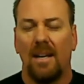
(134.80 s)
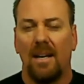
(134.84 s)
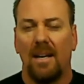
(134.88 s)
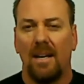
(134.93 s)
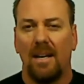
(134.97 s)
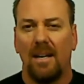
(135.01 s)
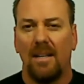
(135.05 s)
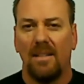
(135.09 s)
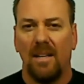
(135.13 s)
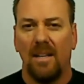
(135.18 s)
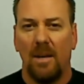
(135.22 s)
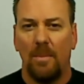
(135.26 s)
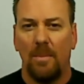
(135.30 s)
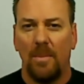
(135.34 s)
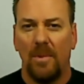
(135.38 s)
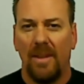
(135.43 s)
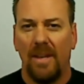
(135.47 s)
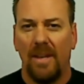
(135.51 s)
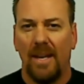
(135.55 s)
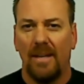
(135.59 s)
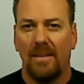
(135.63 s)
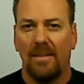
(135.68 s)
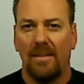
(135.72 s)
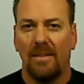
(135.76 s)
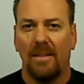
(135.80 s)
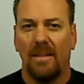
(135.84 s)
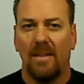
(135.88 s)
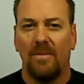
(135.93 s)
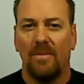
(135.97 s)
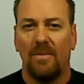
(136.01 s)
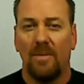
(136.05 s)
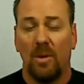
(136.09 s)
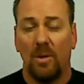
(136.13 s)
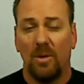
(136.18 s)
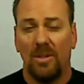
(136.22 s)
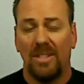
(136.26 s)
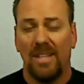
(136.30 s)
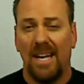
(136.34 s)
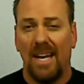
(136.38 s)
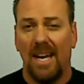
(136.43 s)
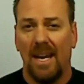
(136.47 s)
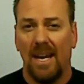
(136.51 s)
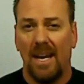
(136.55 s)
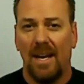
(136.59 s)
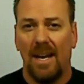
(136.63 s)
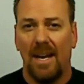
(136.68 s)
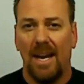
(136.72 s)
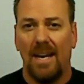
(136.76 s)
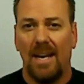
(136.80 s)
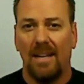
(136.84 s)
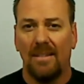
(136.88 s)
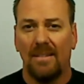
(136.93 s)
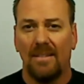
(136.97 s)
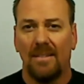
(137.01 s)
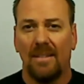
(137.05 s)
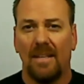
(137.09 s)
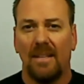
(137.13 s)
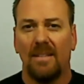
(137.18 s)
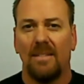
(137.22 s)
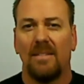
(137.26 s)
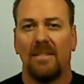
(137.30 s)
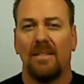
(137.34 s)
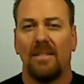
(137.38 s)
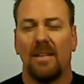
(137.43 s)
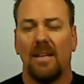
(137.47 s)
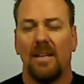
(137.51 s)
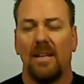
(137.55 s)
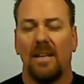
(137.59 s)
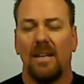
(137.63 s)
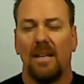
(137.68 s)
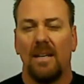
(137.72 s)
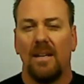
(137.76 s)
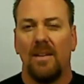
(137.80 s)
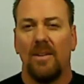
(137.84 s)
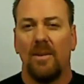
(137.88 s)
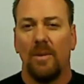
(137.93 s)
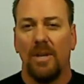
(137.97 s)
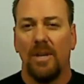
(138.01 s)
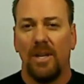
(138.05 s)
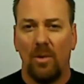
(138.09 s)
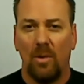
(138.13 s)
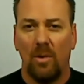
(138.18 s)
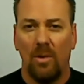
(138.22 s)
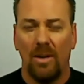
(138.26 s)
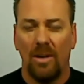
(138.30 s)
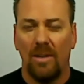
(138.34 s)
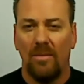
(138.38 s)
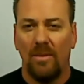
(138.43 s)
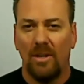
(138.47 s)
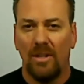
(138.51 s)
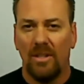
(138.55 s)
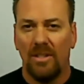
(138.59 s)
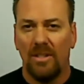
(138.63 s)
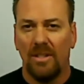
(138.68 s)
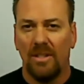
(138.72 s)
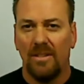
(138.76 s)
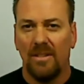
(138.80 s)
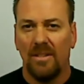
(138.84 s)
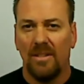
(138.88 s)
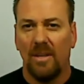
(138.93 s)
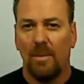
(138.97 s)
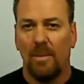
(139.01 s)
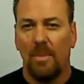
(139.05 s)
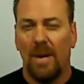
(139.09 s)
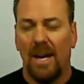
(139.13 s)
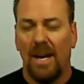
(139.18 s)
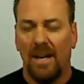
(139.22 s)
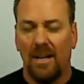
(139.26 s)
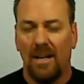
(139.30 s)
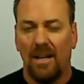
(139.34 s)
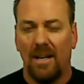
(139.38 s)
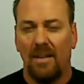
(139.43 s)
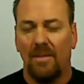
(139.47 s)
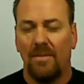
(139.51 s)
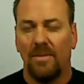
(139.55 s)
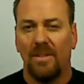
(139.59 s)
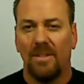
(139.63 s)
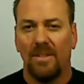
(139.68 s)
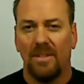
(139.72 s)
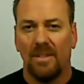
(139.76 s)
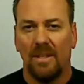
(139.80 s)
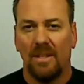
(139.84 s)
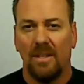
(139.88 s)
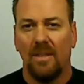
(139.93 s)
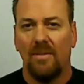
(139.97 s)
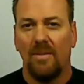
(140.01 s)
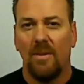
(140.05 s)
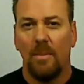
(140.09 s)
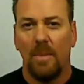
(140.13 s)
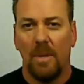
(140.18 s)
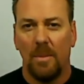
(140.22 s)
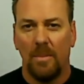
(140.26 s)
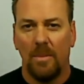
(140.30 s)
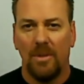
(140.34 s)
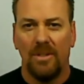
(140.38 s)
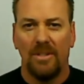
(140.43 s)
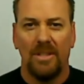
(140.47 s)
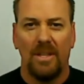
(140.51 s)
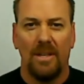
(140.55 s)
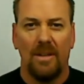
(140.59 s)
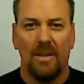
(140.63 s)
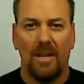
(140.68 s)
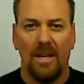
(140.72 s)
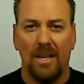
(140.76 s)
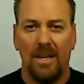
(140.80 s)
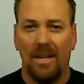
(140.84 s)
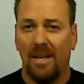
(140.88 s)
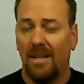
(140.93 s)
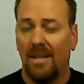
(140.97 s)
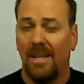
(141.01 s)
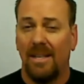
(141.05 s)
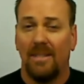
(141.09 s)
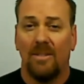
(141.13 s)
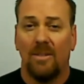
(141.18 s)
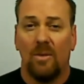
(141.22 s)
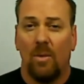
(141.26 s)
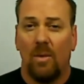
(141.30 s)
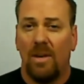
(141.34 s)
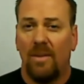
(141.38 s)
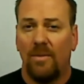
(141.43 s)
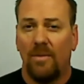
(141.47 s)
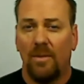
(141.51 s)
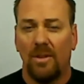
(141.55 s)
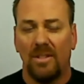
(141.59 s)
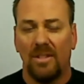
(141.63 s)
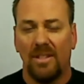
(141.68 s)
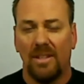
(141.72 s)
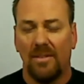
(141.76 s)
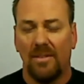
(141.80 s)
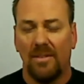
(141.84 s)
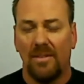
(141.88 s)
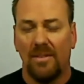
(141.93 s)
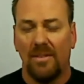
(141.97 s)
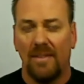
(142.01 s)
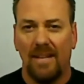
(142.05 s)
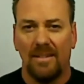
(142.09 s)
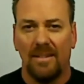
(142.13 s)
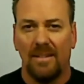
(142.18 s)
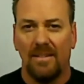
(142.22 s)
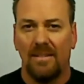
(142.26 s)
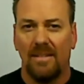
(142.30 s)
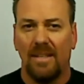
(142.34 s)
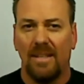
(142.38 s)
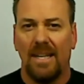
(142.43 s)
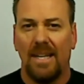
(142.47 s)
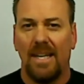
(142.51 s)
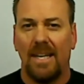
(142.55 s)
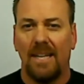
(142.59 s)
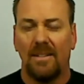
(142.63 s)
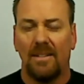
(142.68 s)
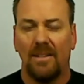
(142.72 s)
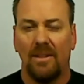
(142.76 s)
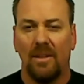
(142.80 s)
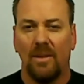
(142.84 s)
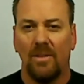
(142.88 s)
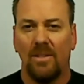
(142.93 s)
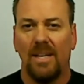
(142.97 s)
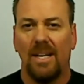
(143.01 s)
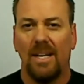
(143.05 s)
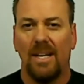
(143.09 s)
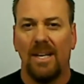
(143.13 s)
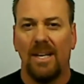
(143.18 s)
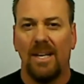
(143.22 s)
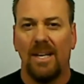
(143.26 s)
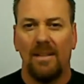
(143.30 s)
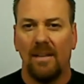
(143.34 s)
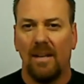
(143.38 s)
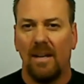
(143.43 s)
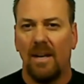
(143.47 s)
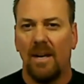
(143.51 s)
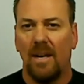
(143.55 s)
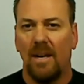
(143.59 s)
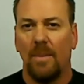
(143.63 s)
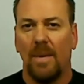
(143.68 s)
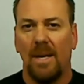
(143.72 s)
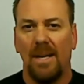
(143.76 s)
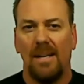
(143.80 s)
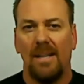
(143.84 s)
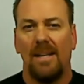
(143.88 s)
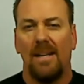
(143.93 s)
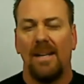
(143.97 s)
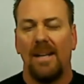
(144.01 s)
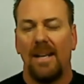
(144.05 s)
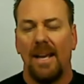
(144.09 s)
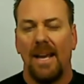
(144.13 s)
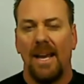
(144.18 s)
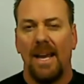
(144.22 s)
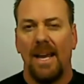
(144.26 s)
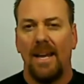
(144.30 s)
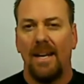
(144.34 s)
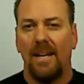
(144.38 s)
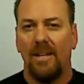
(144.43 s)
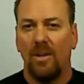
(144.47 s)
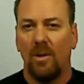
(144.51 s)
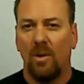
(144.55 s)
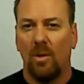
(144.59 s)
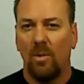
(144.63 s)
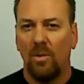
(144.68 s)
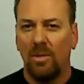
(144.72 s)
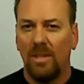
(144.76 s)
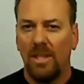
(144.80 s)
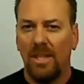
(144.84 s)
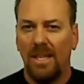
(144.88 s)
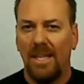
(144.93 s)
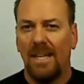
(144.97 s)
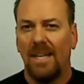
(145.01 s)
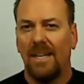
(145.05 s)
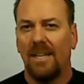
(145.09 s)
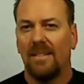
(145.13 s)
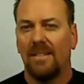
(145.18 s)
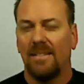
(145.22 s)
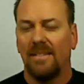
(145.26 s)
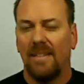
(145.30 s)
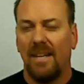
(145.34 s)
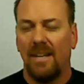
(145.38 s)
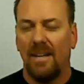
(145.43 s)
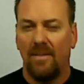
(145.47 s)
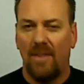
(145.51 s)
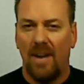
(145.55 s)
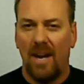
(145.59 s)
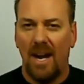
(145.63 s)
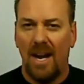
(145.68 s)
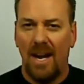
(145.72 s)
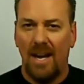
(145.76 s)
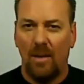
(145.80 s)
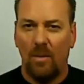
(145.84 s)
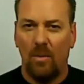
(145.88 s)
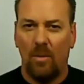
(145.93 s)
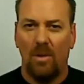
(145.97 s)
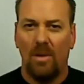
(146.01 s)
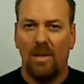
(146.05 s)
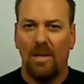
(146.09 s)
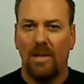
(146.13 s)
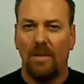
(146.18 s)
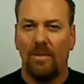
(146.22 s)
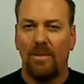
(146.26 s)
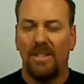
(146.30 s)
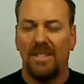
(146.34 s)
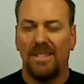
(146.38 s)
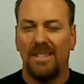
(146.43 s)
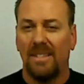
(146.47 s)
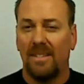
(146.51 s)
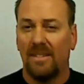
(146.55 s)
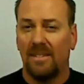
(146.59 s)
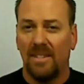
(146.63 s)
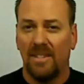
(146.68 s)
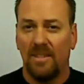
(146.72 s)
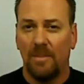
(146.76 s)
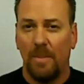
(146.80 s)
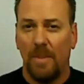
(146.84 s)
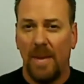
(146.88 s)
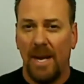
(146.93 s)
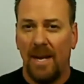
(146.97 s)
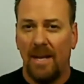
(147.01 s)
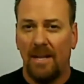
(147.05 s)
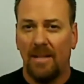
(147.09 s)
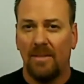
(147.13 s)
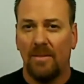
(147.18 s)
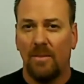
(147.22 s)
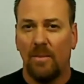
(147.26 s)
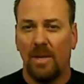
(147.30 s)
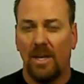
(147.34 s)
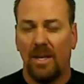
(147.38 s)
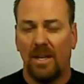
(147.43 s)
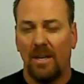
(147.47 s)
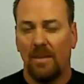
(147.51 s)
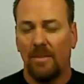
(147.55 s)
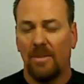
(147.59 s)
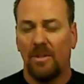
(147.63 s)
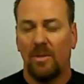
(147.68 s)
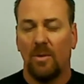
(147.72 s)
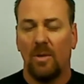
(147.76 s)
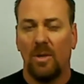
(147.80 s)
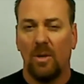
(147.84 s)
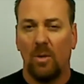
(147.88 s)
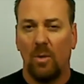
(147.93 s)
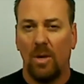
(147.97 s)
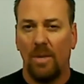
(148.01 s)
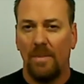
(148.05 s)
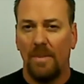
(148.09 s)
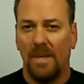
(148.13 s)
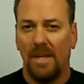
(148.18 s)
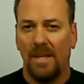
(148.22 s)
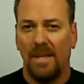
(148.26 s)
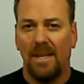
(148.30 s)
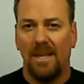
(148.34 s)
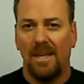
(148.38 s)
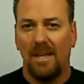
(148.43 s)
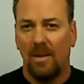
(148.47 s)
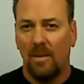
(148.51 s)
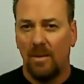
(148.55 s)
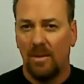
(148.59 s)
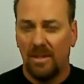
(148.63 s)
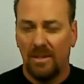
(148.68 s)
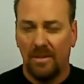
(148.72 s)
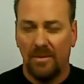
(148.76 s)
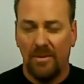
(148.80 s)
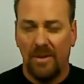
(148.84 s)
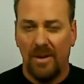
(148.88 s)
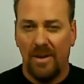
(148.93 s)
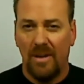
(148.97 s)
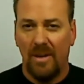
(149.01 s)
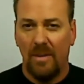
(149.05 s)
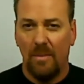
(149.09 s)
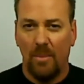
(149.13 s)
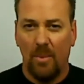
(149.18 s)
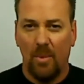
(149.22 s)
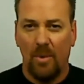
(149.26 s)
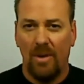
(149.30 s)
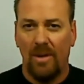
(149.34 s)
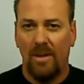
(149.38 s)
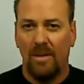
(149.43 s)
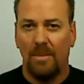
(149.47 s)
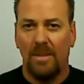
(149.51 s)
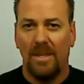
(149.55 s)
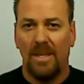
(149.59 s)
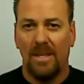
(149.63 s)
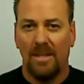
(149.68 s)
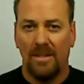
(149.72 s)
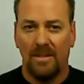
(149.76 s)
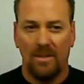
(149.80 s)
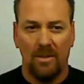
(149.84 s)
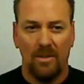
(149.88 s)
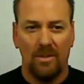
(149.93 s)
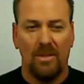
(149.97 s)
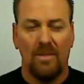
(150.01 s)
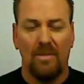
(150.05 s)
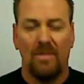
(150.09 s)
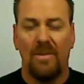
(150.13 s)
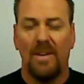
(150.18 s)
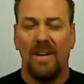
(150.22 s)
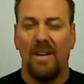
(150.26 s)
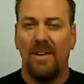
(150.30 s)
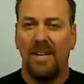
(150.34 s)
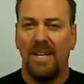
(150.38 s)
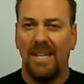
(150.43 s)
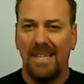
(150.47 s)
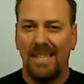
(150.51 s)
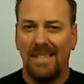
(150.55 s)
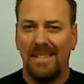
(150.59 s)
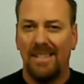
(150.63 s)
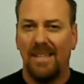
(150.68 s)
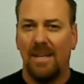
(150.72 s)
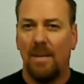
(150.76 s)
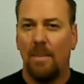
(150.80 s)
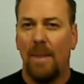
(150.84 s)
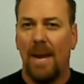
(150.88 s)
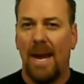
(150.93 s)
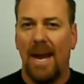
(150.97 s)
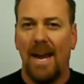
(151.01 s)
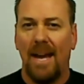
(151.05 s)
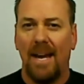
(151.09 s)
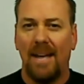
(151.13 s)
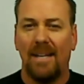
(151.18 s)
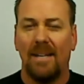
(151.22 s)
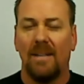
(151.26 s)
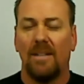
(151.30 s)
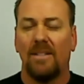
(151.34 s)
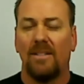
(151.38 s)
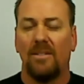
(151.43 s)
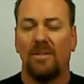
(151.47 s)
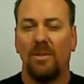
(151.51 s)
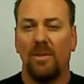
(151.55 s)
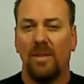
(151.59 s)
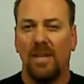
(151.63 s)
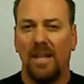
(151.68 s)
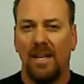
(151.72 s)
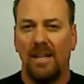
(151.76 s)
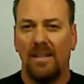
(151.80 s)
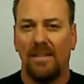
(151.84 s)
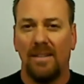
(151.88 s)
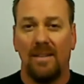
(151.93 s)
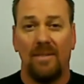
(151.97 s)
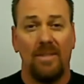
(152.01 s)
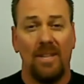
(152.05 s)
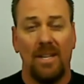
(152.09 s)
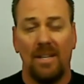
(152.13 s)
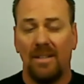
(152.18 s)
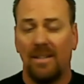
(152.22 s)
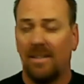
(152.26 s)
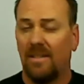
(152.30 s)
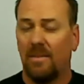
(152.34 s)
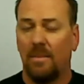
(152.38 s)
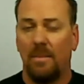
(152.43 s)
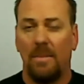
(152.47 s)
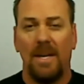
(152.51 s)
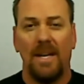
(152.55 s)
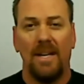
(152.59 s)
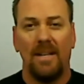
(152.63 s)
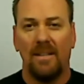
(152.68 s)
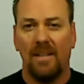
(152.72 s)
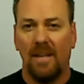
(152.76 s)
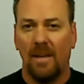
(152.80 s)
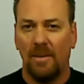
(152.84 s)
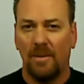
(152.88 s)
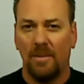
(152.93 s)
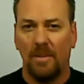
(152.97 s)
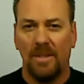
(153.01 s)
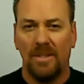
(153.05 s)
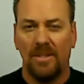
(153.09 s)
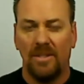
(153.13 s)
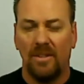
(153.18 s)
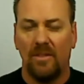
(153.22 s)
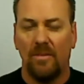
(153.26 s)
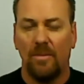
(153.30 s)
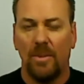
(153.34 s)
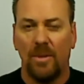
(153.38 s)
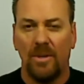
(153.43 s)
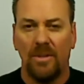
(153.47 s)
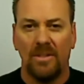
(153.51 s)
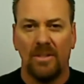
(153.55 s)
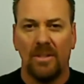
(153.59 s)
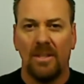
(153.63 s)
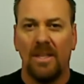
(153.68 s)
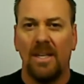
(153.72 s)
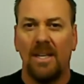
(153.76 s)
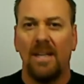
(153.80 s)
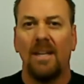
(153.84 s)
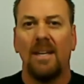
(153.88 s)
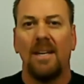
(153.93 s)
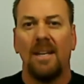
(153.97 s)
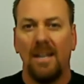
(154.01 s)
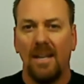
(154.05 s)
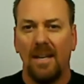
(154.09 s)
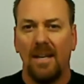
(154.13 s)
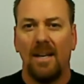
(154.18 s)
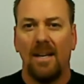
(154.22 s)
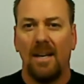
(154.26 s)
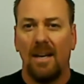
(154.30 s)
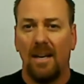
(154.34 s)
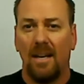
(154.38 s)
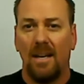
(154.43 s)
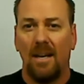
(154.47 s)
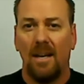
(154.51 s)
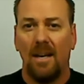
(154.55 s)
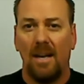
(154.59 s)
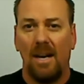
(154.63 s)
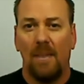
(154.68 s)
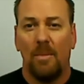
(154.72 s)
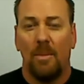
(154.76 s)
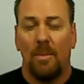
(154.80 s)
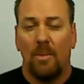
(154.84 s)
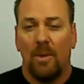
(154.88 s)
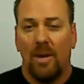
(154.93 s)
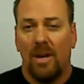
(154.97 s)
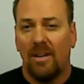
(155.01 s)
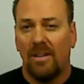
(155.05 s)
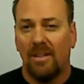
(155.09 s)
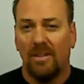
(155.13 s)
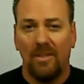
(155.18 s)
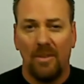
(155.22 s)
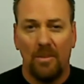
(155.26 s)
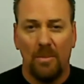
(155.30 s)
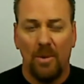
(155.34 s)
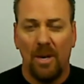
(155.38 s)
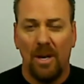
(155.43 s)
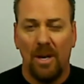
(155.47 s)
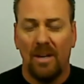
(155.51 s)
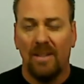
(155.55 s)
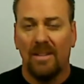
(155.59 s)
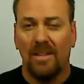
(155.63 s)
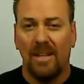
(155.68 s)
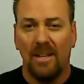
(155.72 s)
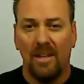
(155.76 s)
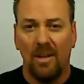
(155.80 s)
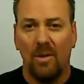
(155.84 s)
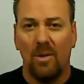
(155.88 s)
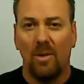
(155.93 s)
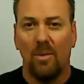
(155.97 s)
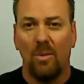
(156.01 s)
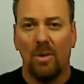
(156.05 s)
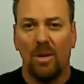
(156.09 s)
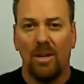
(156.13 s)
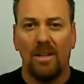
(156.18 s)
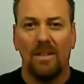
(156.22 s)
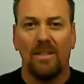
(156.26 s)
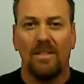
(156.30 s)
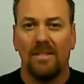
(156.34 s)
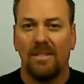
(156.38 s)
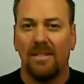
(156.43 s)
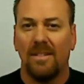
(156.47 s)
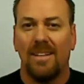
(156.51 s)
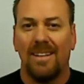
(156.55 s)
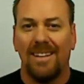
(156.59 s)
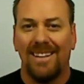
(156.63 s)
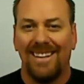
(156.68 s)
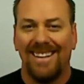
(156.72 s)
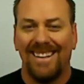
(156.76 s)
On top of that, folks can access the recorded versions in the back office of the members area, and it's 24/7 access. They can get to those anytime, and you only need a set of high quality resistance bands when it comes to equipment, which is very important because those are very easy to pack in a suitcase. I've done this many times myself personally. I'm a product of the product. I know it works.